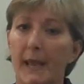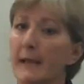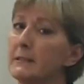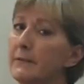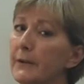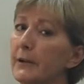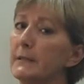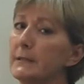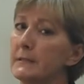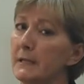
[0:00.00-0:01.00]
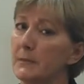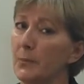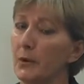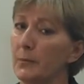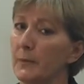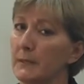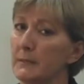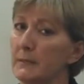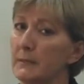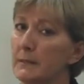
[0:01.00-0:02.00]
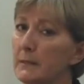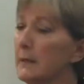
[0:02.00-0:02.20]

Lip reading: has a very distinct purpose